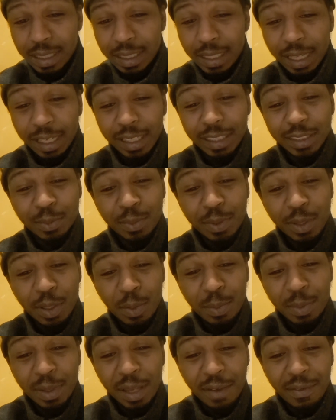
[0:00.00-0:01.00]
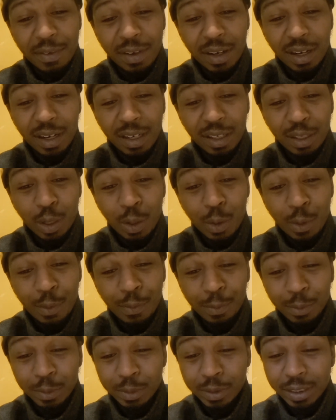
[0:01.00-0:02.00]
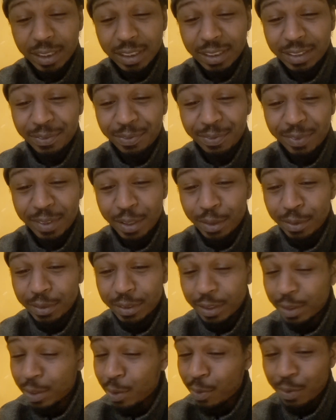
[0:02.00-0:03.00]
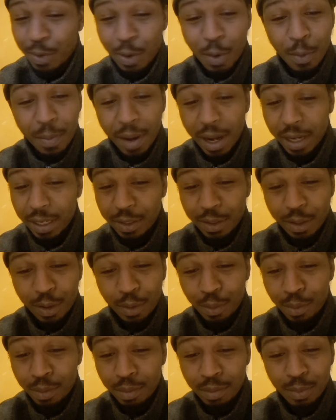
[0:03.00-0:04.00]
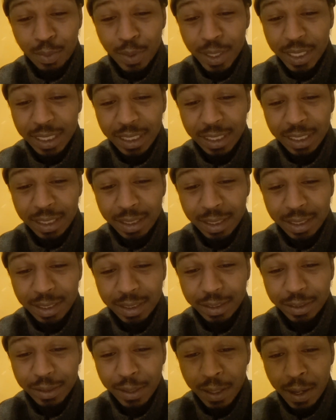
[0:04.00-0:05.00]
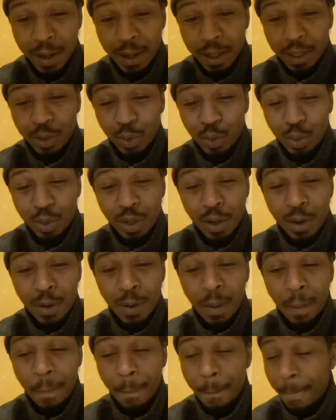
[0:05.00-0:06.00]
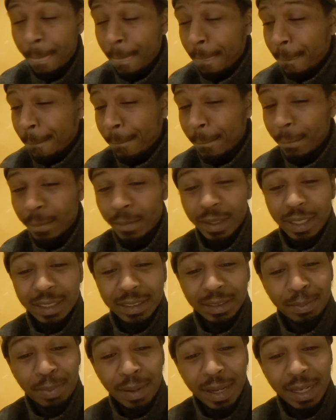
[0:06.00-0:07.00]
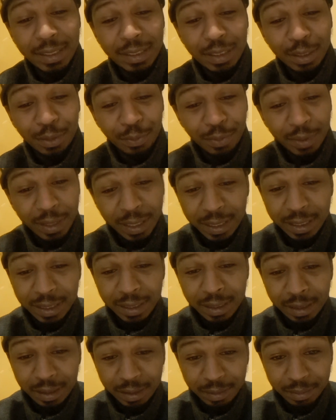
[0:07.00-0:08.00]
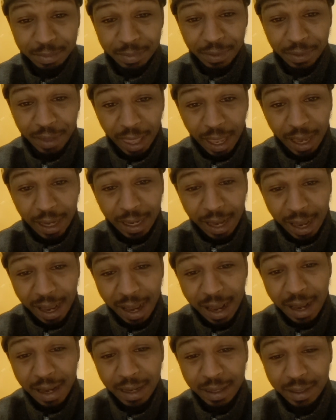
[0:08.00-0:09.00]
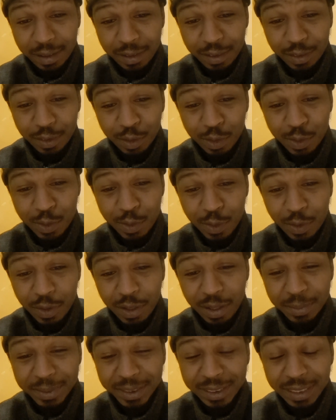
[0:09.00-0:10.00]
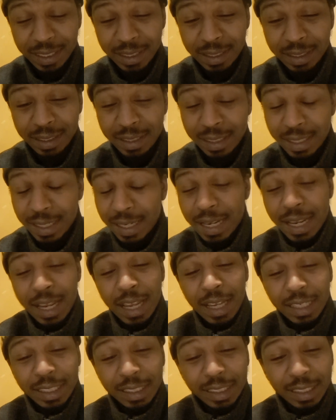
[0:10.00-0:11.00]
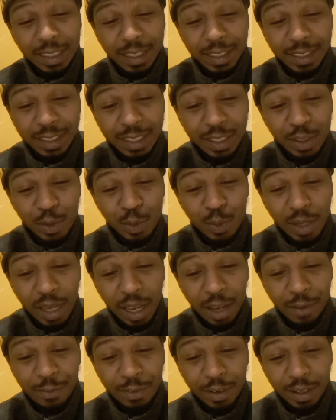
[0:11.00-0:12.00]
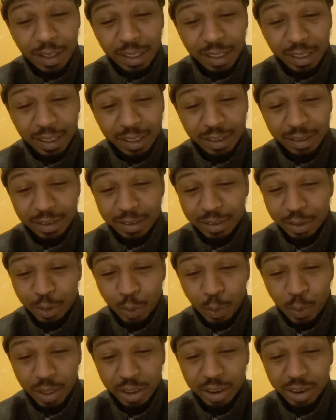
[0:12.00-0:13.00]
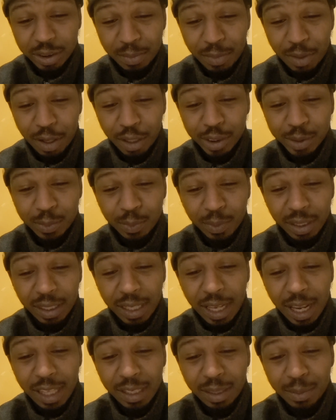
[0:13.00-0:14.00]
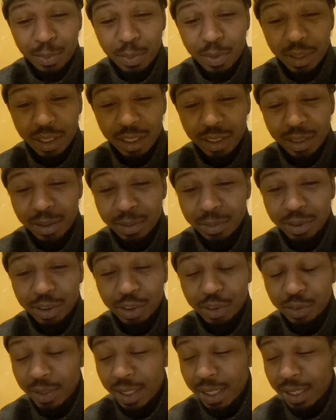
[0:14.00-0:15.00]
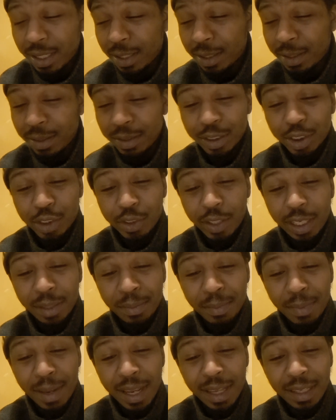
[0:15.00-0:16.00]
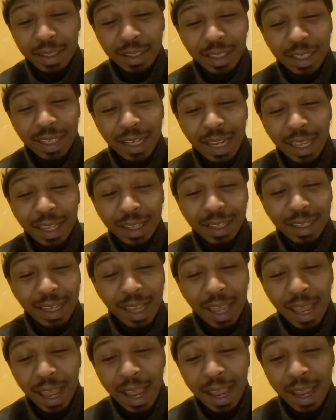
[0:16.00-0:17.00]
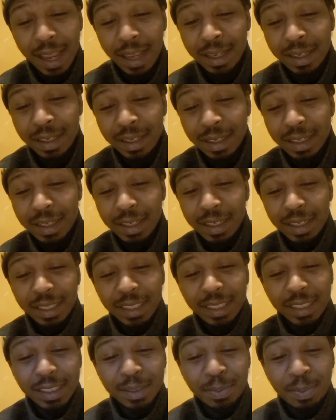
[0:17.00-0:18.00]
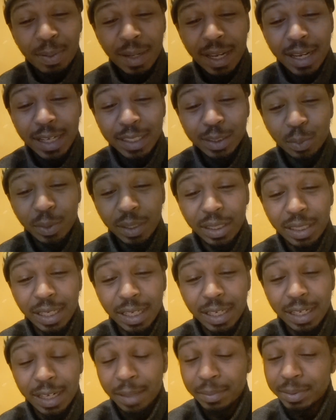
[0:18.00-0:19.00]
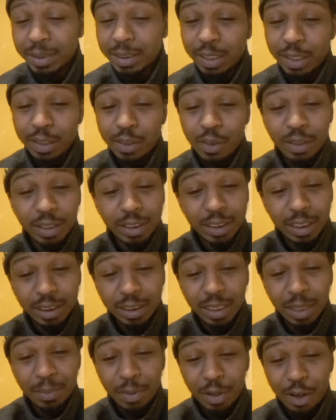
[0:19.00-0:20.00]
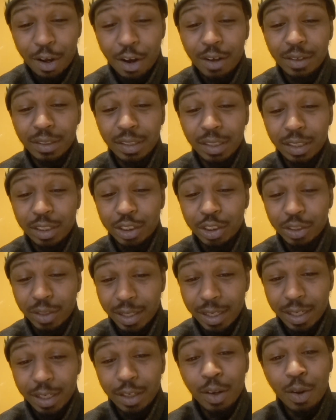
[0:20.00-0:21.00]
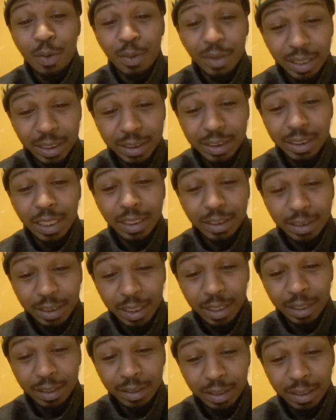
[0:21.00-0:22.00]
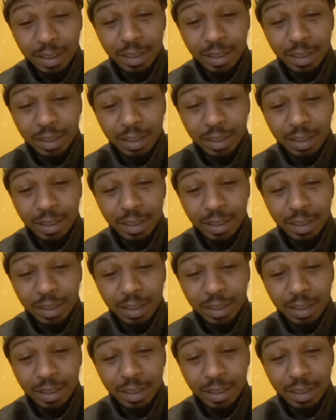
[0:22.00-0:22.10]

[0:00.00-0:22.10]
Like, is we gonna be able to unload Justin Fields and don't nobody know what he is? Hey, you know, is Bagent really that guy? You know what I'm saying? Then you got fucking question marks with Caleb Williams. Drake Drake Maye look like a guy. This past weekend, I'm still on the JJ McCarthy train. Go get JJ.